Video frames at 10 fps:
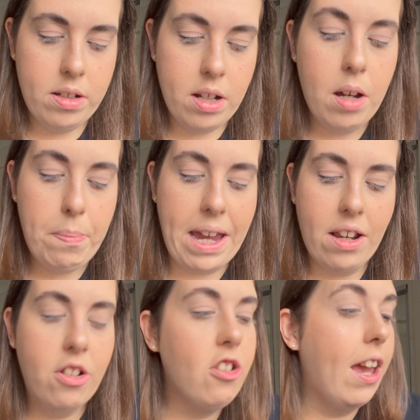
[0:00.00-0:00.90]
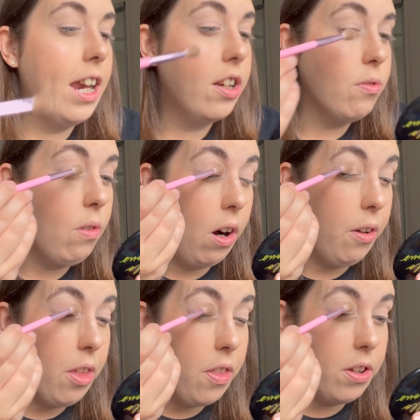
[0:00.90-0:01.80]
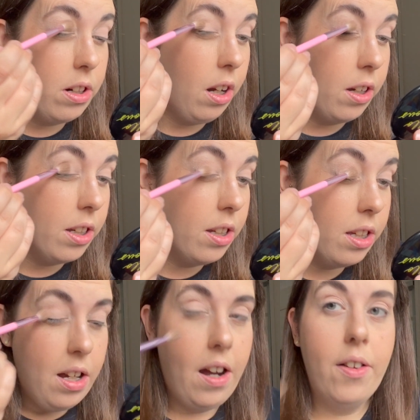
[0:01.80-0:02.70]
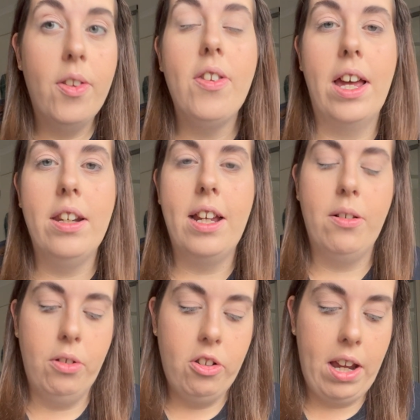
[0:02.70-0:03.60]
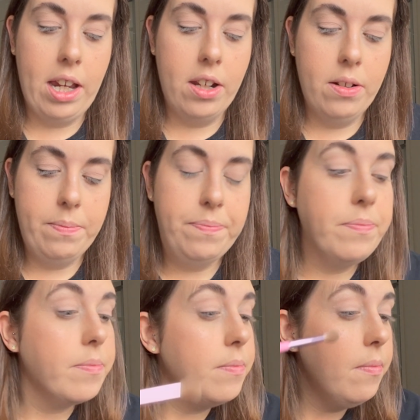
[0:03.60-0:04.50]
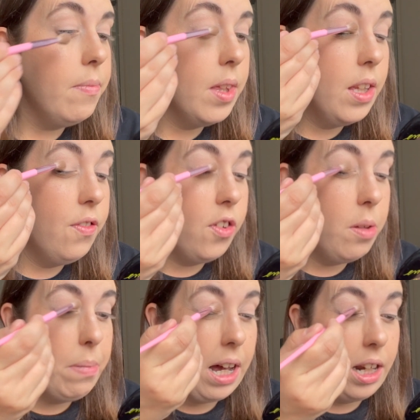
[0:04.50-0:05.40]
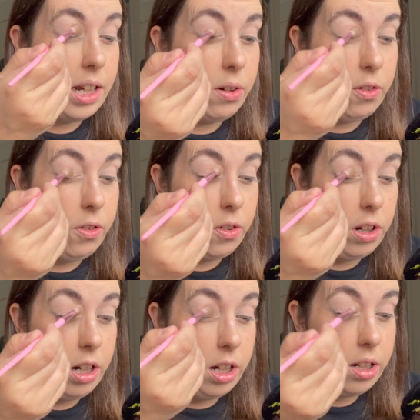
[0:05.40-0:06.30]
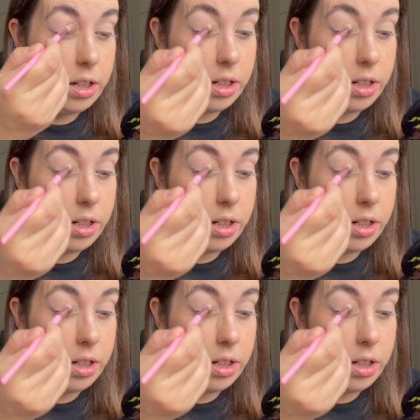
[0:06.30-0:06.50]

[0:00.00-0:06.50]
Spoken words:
a base shade rather than like a standout shade for the palette or for the look.